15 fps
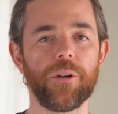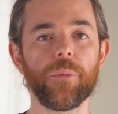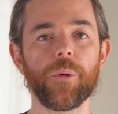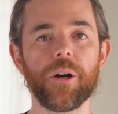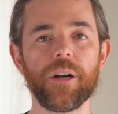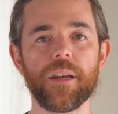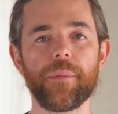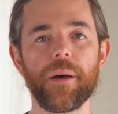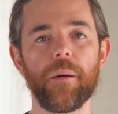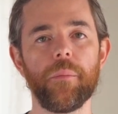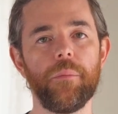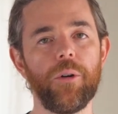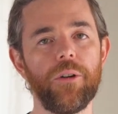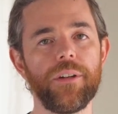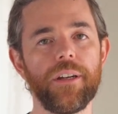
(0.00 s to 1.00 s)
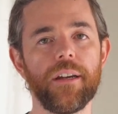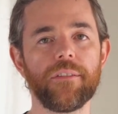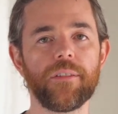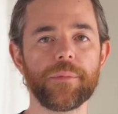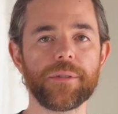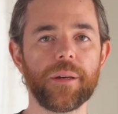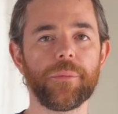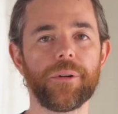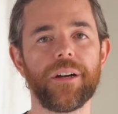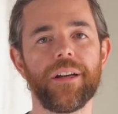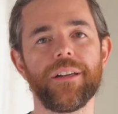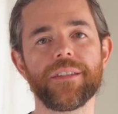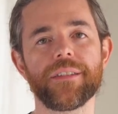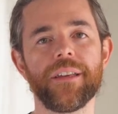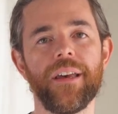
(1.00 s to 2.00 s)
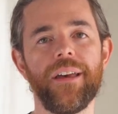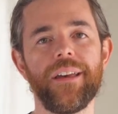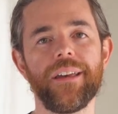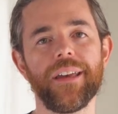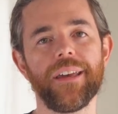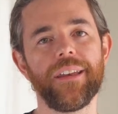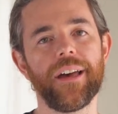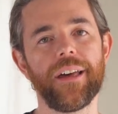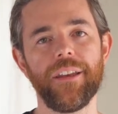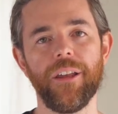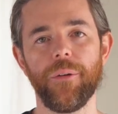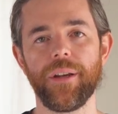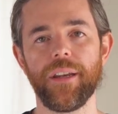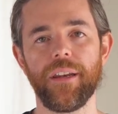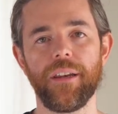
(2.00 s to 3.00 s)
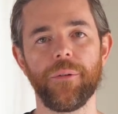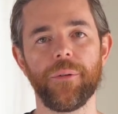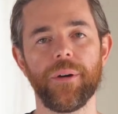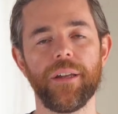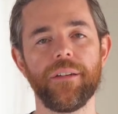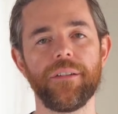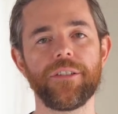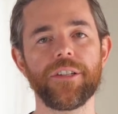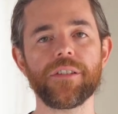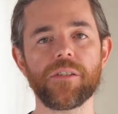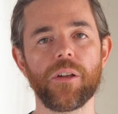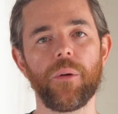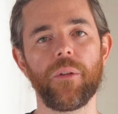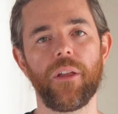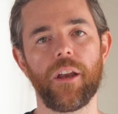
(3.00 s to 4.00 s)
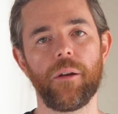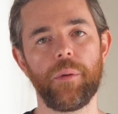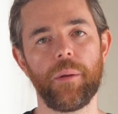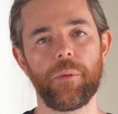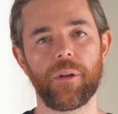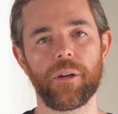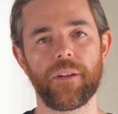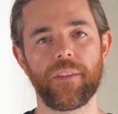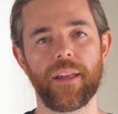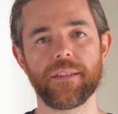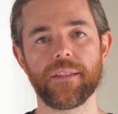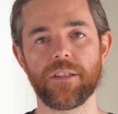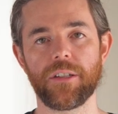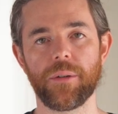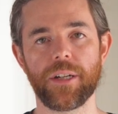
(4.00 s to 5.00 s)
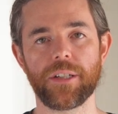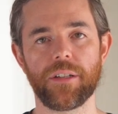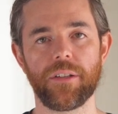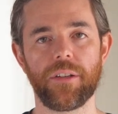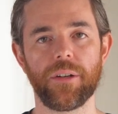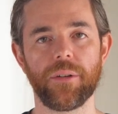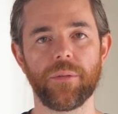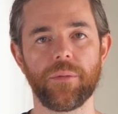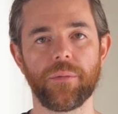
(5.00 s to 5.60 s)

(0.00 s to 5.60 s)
If you're worried about moving here from somewhere else and not knowing anyone, just know a lot of people are in that situation too.